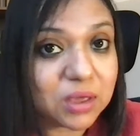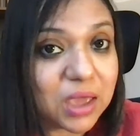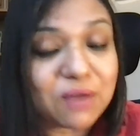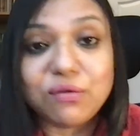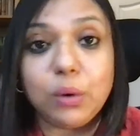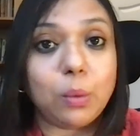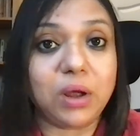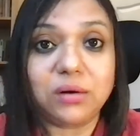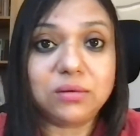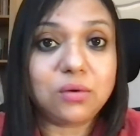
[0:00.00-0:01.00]

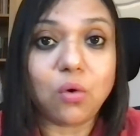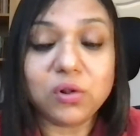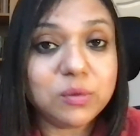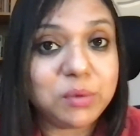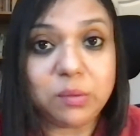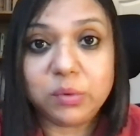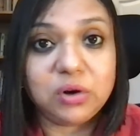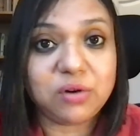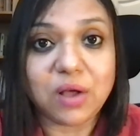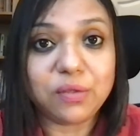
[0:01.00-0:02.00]
everyone, all the people
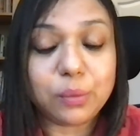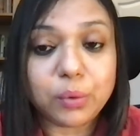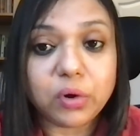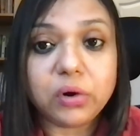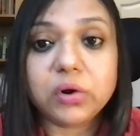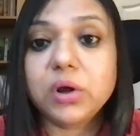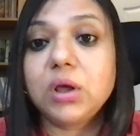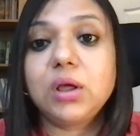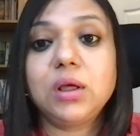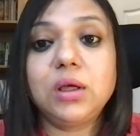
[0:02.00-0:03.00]
around the world.
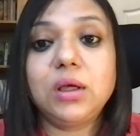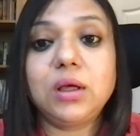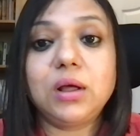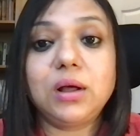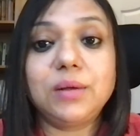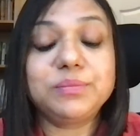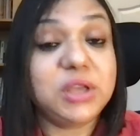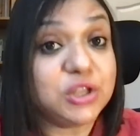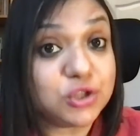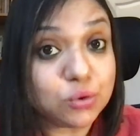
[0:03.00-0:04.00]
Um,
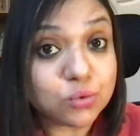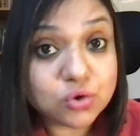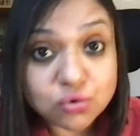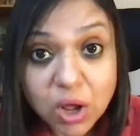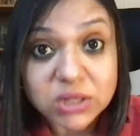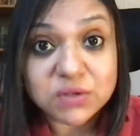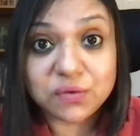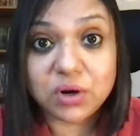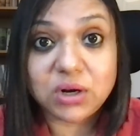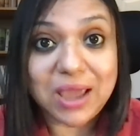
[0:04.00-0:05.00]
he's used
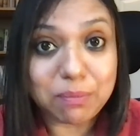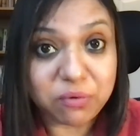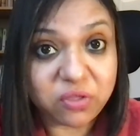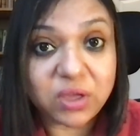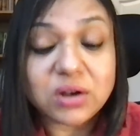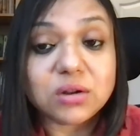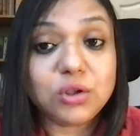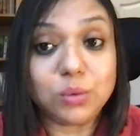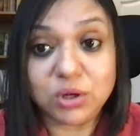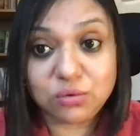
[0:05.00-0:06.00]
transferred epithet.
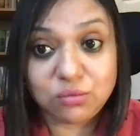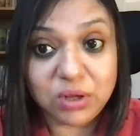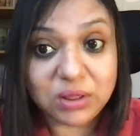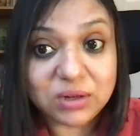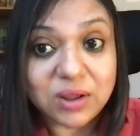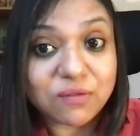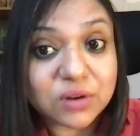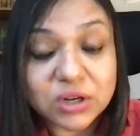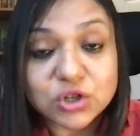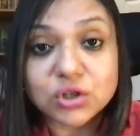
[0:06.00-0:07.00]
You can read the
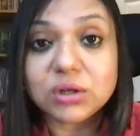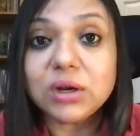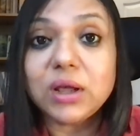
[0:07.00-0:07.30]
definition.